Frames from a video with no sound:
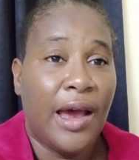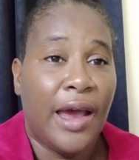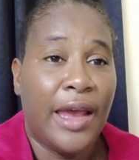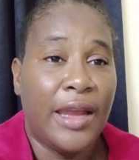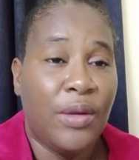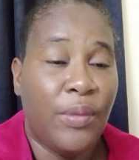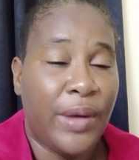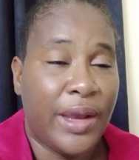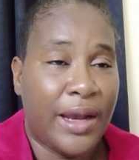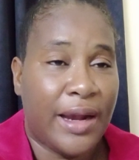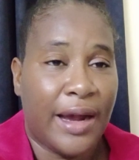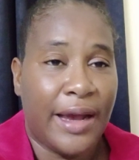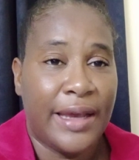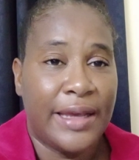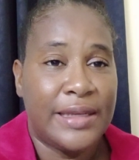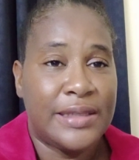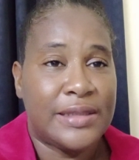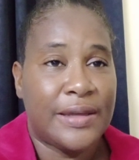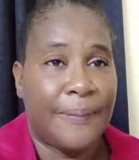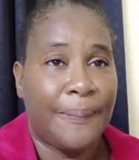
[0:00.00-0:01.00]
Anyway,
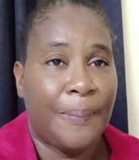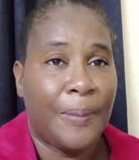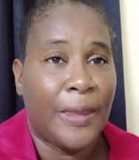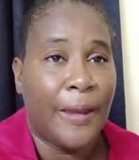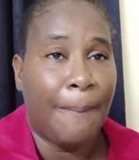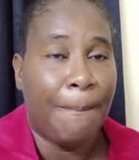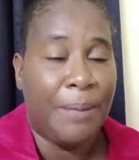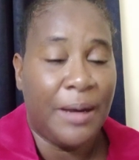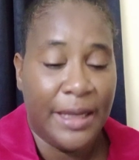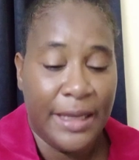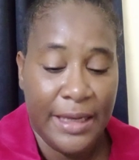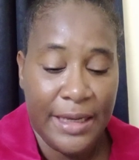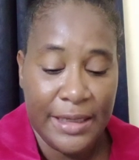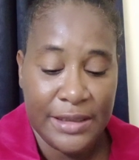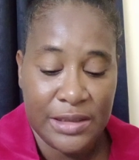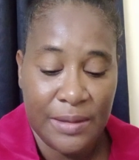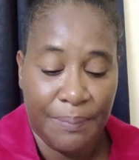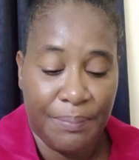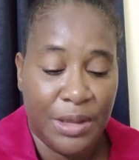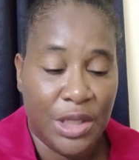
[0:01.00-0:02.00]
guys,
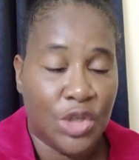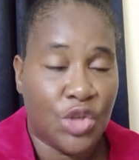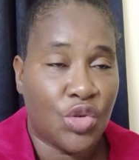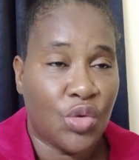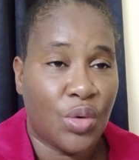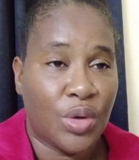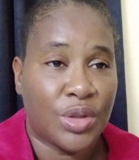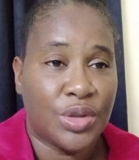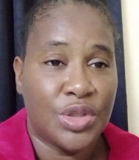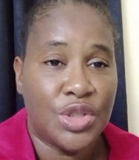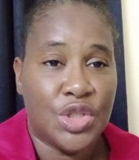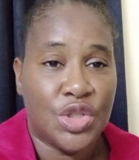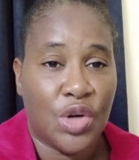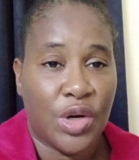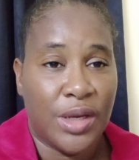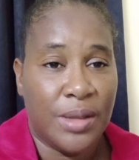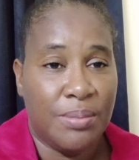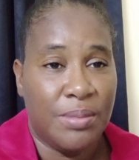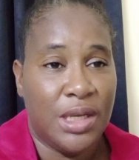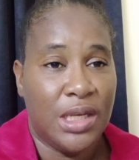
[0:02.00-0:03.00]
please be sure to
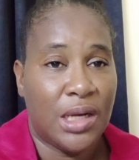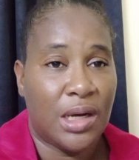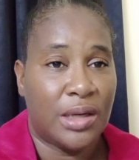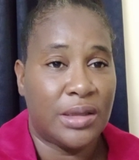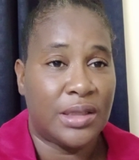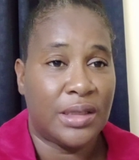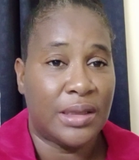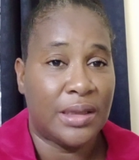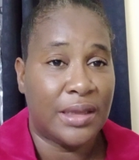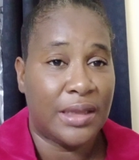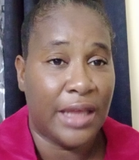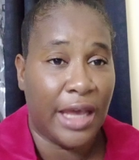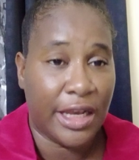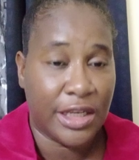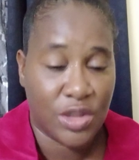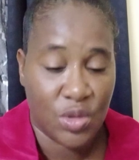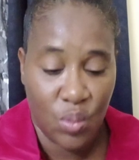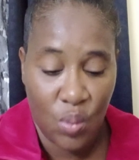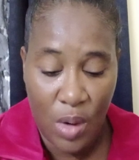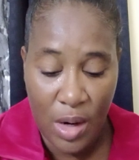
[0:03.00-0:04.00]
join me on the
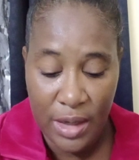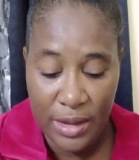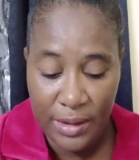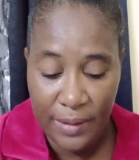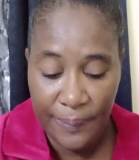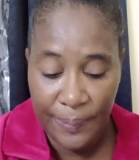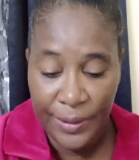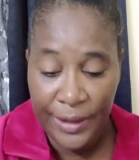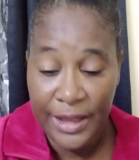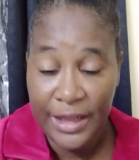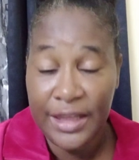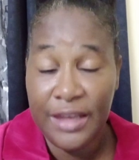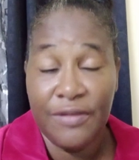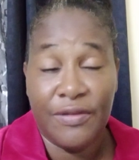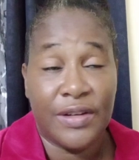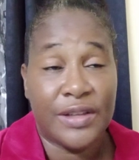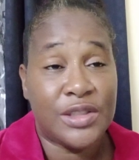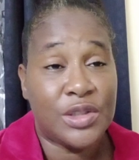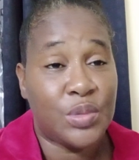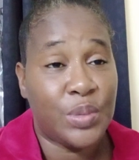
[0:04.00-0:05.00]
next one.
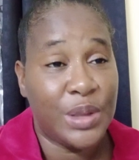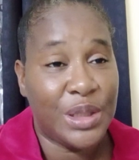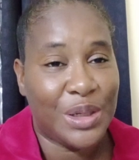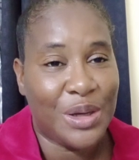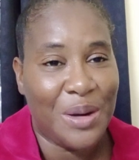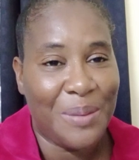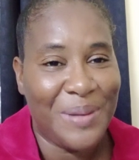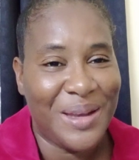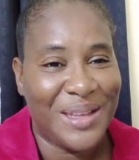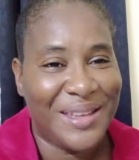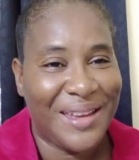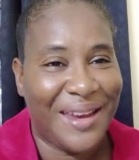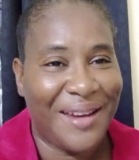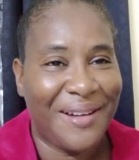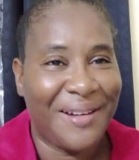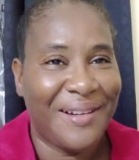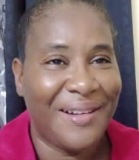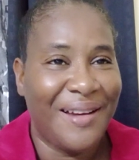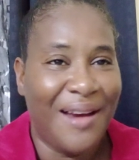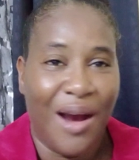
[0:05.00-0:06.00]
Leave a sweet comment
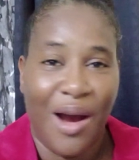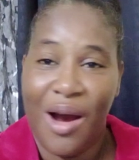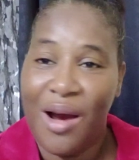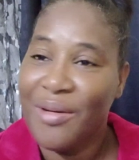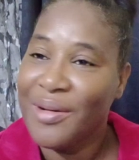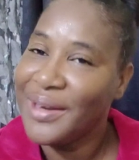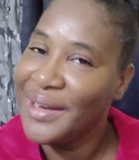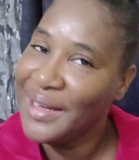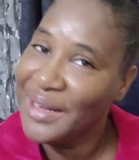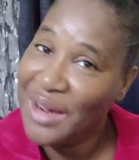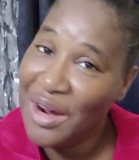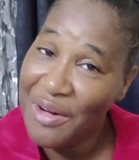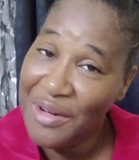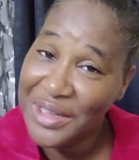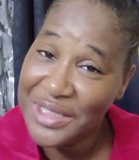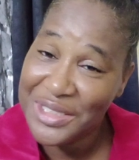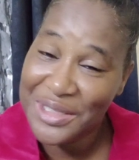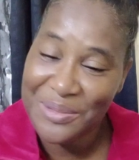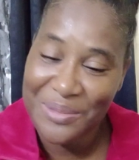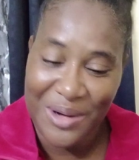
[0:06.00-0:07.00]
here or an
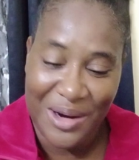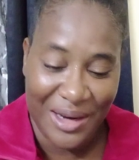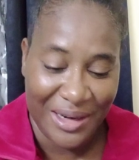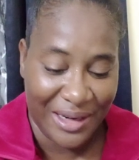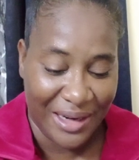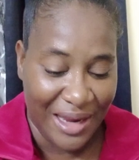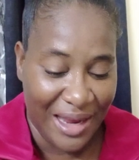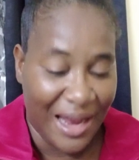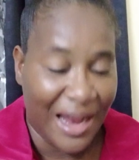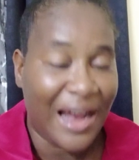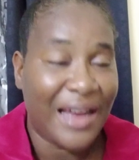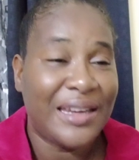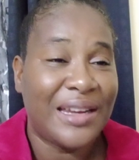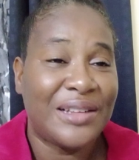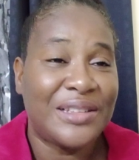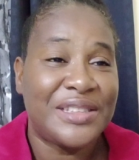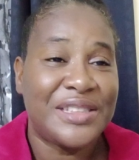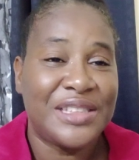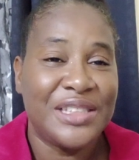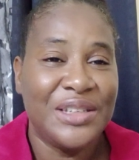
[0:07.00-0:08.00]
encouraging one, and
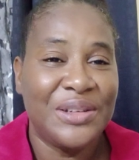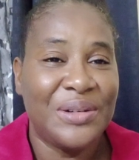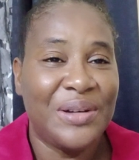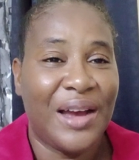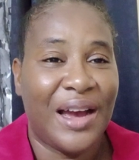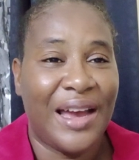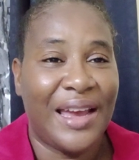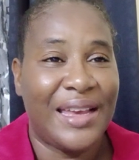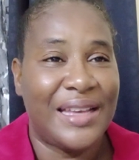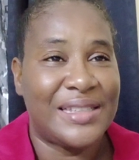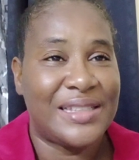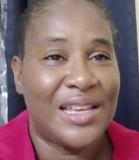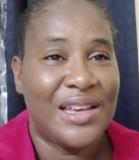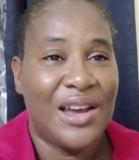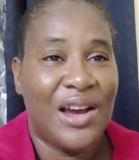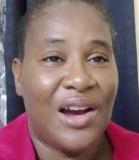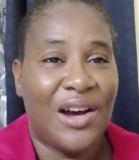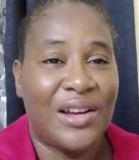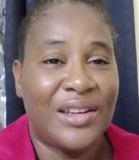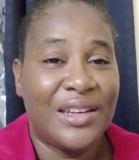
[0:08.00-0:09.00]
I'll see you guys
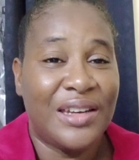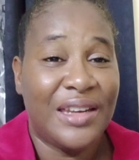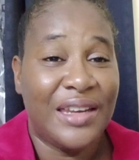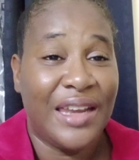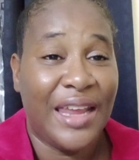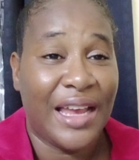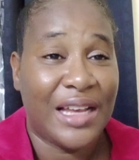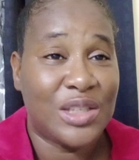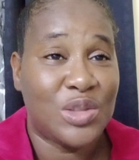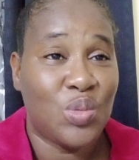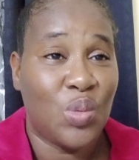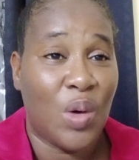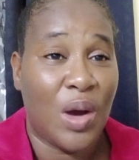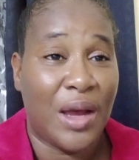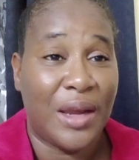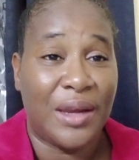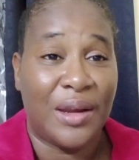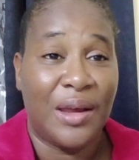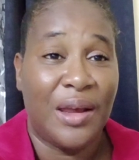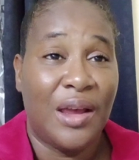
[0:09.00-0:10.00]
on the next
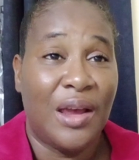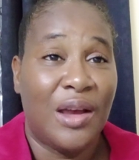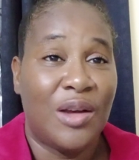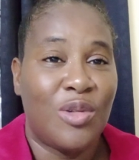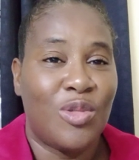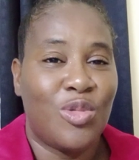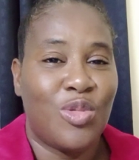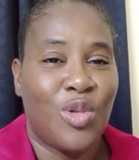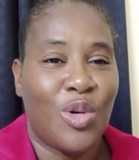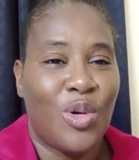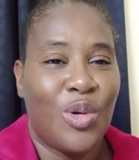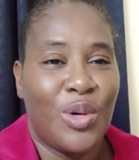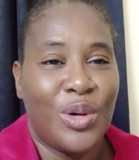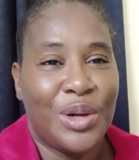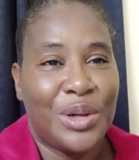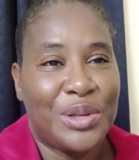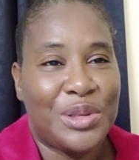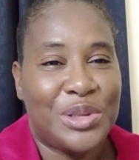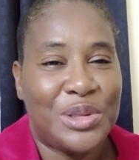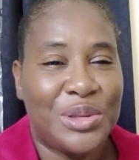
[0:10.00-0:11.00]
one.
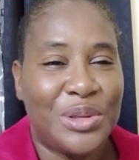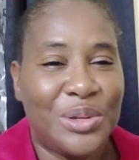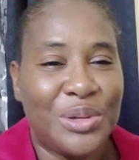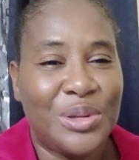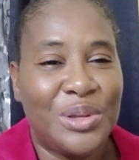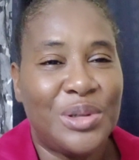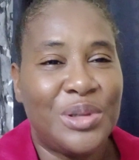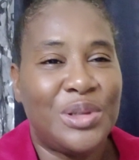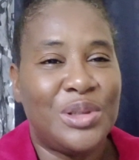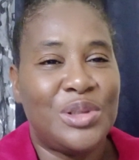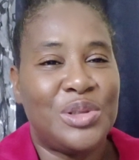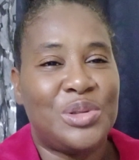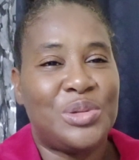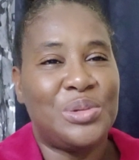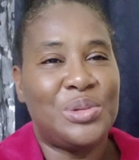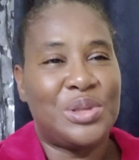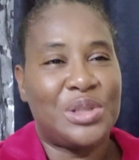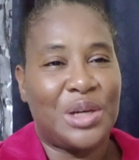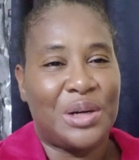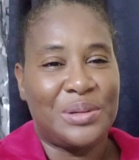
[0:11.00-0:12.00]
Road to
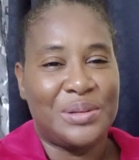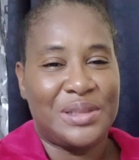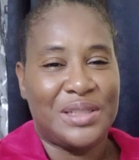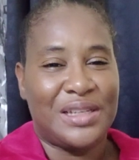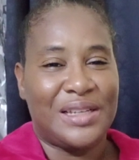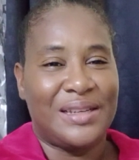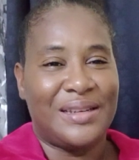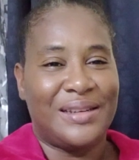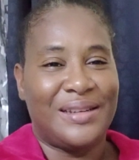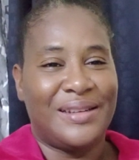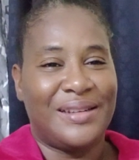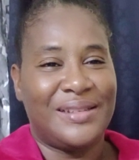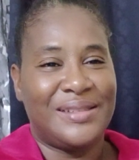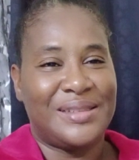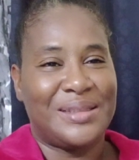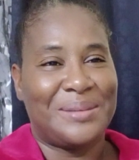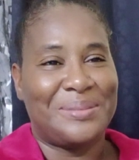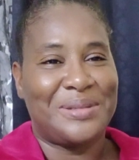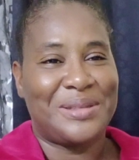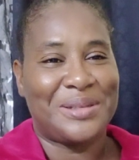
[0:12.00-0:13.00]
2,000
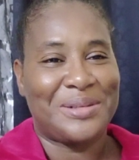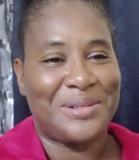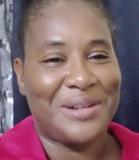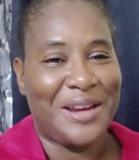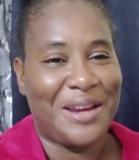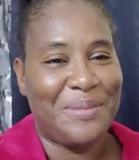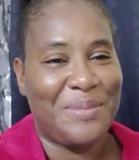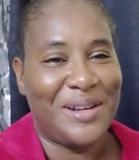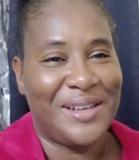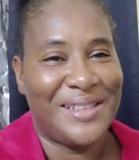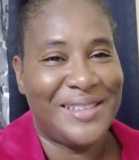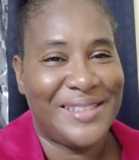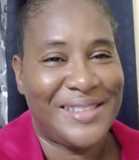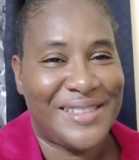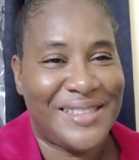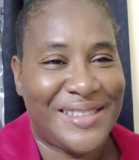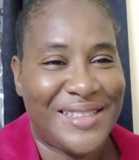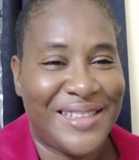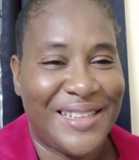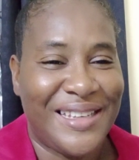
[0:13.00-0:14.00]

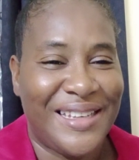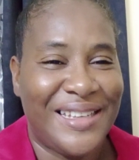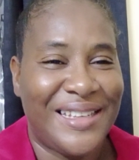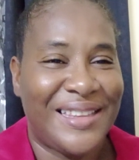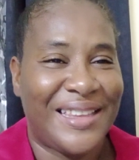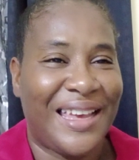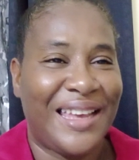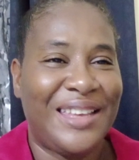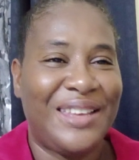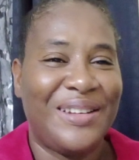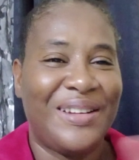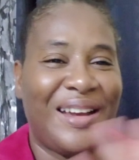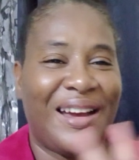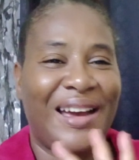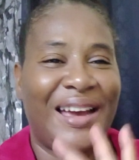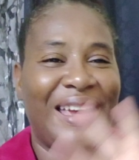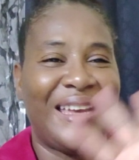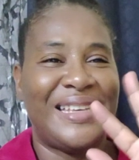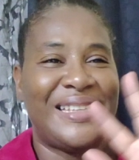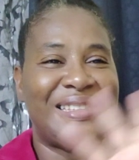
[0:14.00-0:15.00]
subscribers. Thank you,
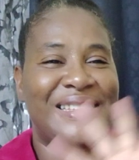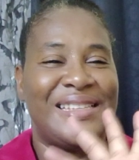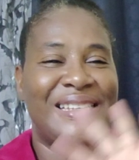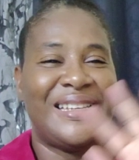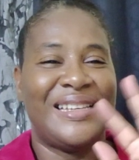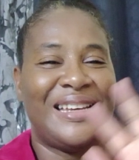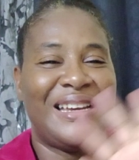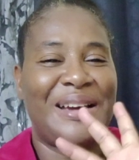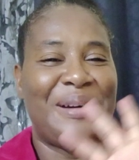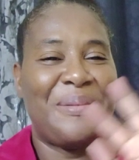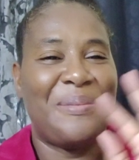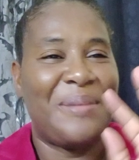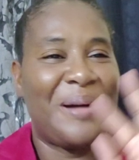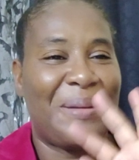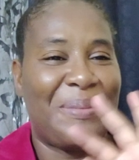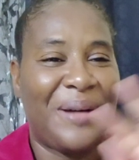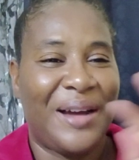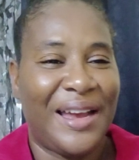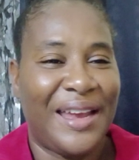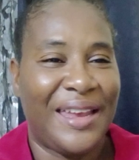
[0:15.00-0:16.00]
guys.
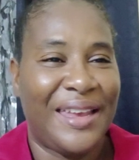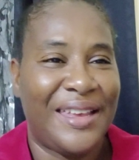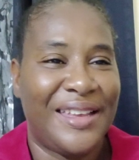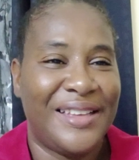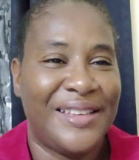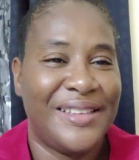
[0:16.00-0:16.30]
Bye bye.